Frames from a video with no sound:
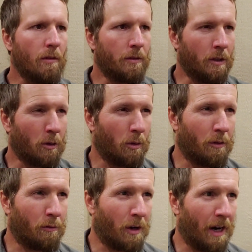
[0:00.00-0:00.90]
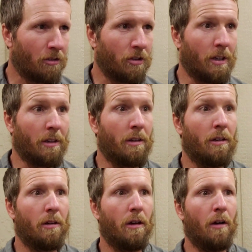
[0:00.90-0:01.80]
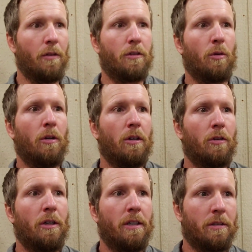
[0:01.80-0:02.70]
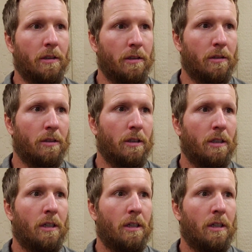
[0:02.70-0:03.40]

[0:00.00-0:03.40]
the liquid fraction of the soil increases